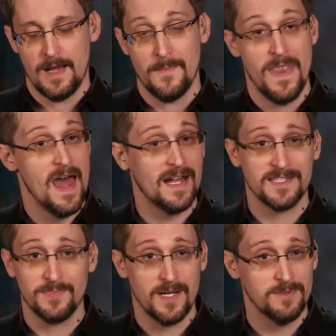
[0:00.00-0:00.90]
not
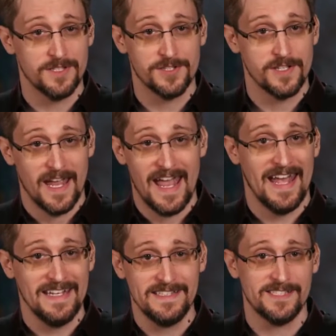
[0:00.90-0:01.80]
to publish
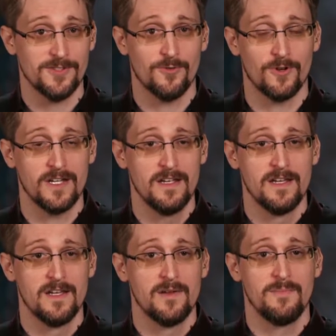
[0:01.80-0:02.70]
any story
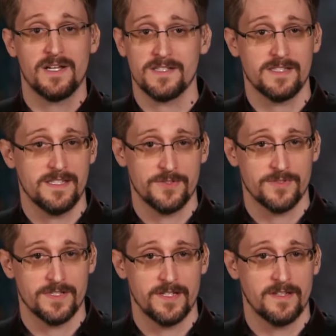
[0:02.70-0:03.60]
because it's
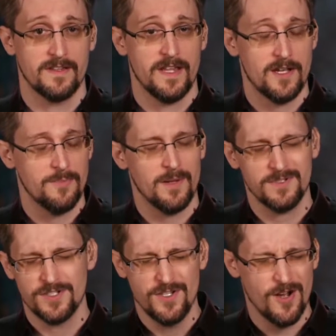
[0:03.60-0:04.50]
interesting. They could
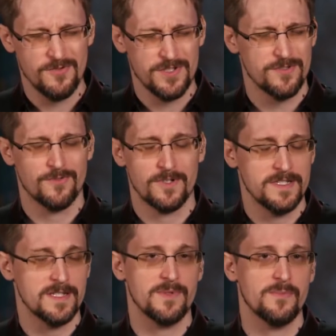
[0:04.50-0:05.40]
publish no story
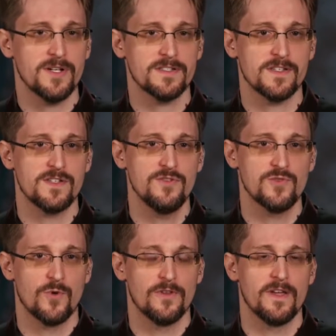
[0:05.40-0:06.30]
simply because it's
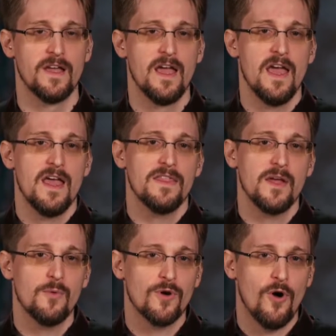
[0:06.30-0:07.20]
newsworthy.
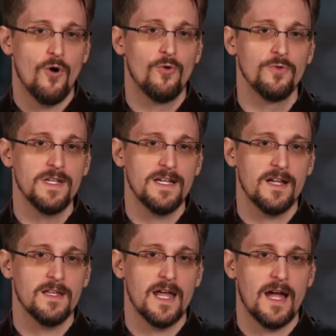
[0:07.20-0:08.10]
They were only
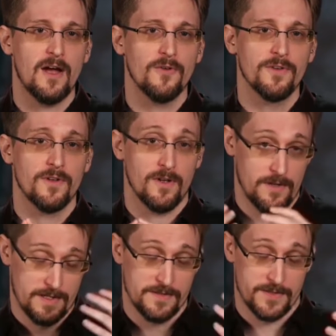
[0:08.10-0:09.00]
allowed,
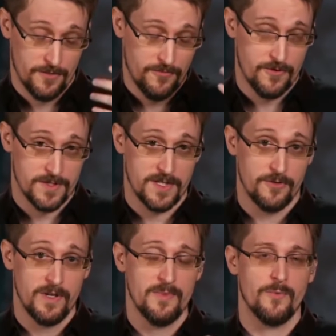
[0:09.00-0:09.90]
so far as the
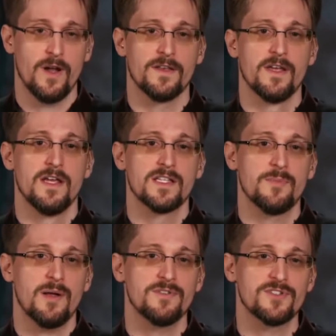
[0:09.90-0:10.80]
agreement went,
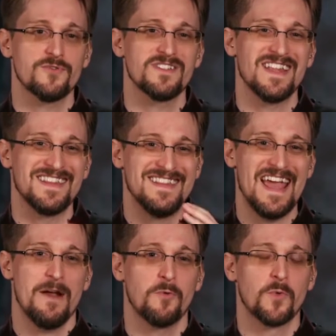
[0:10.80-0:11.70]
to publish stories that
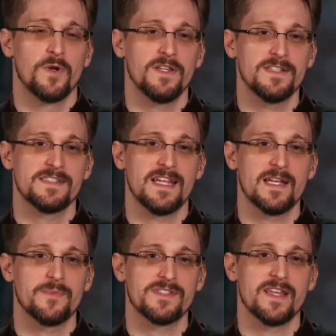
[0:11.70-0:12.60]
they were willing to
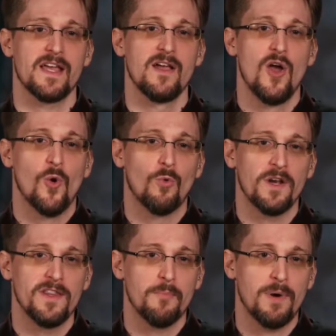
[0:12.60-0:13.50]
stand up and say
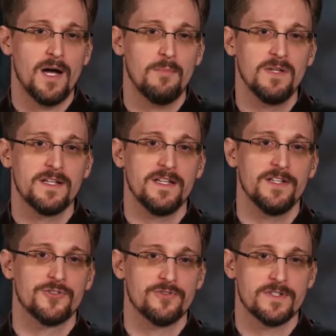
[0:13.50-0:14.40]
were in the public
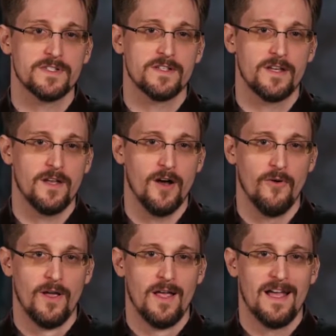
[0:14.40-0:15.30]
interest to
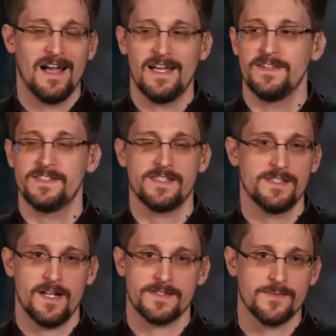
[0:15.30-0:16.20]
know. And this is
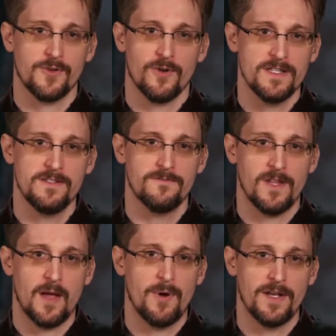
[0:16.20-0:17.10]
not some crazy
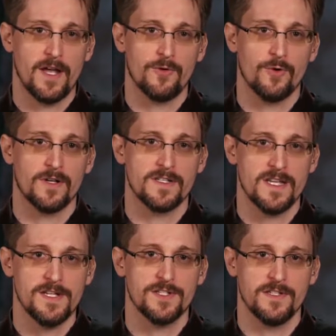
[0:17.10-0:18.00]
fly-by-night
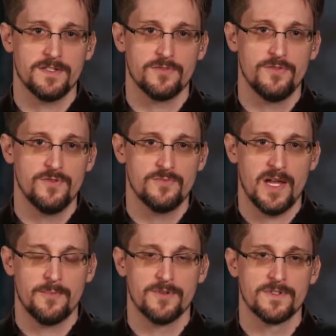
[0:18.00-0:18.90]
organization. These are
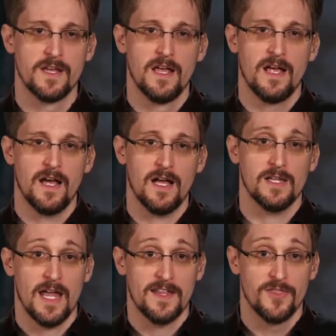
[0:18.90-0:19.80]
newspapers
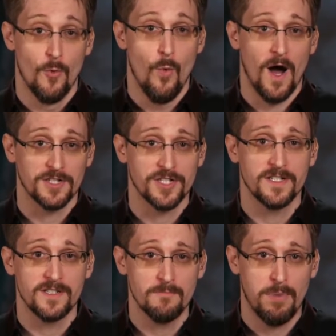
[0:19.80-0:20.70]
like the
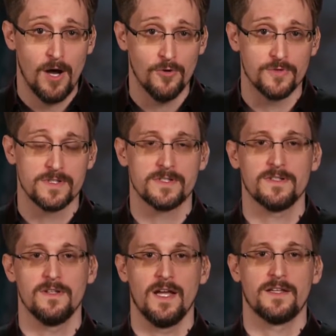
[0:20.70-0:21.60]
Washington Post,
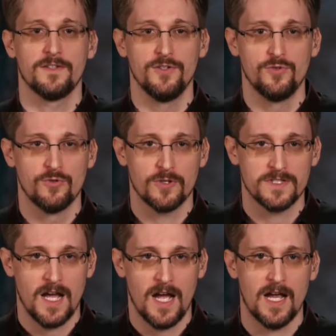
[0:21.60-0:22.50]
like the New York
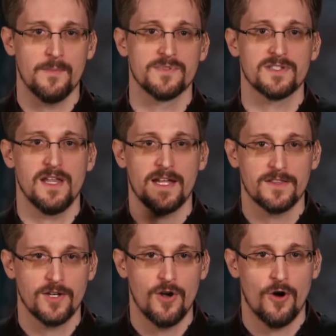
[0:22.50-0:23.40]
Times,
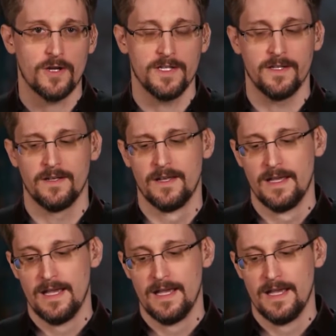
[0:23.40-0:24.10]
like the Guardian.